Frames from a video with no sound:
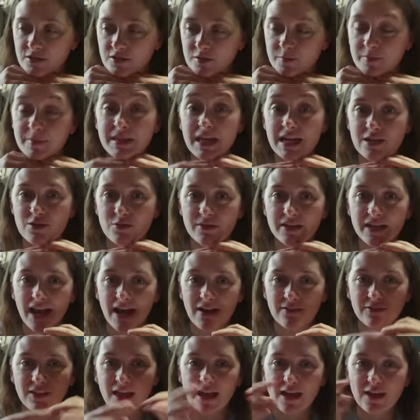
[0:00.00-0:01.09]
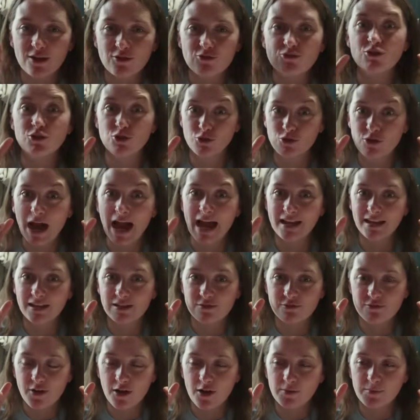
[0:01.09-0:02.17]
but then you could have like the
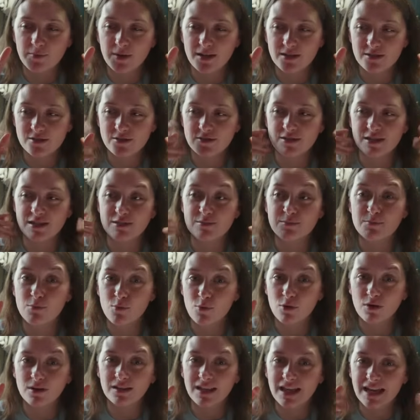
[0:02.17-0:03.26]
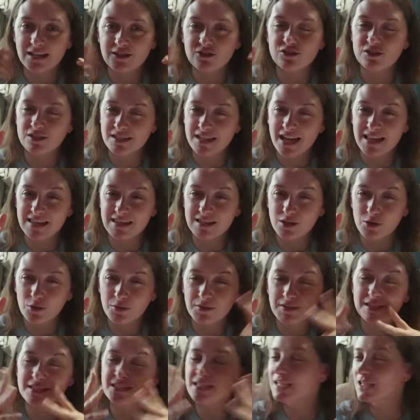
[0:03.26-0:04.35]
Kraken fog monster that's more like just
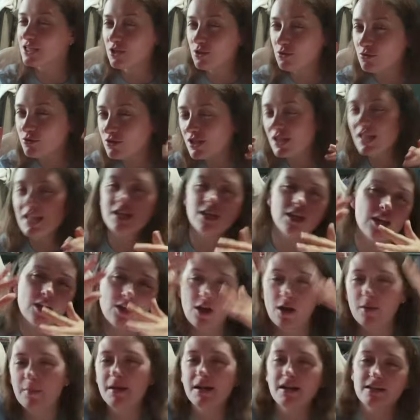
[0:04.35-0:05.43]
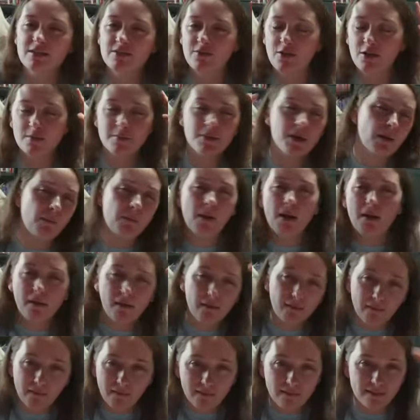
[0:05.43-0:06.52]
tentacled, that's like huge, it like can come out of the fog and be like,
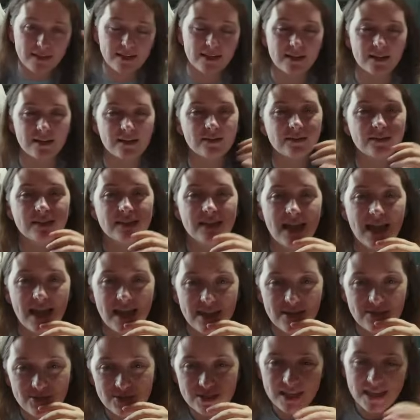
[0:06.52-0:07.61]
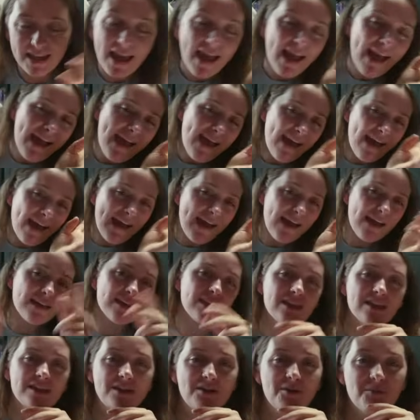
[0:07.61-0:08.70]
"Rawr," you know, and everyone's like, ah,
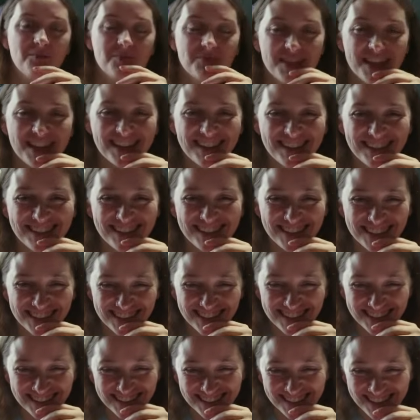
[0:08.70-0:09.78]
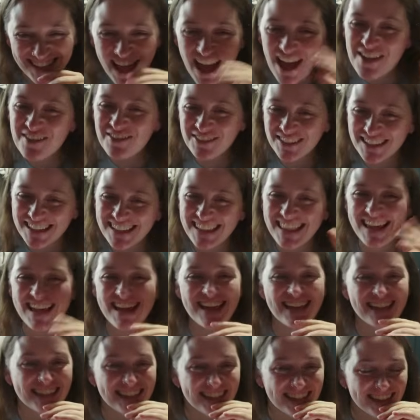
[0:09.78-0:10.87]
you know. I feel
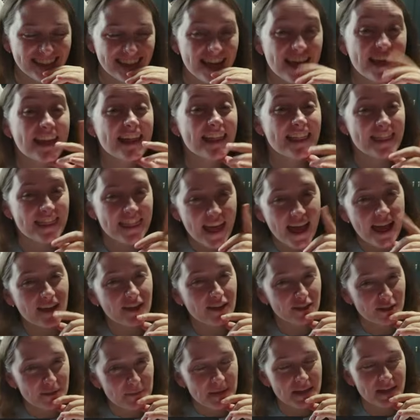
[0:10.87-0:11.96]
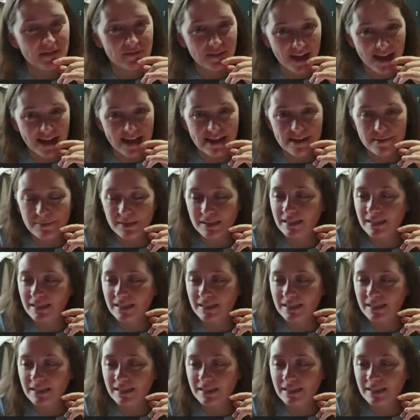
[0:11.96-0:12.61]
like that could be a vibe,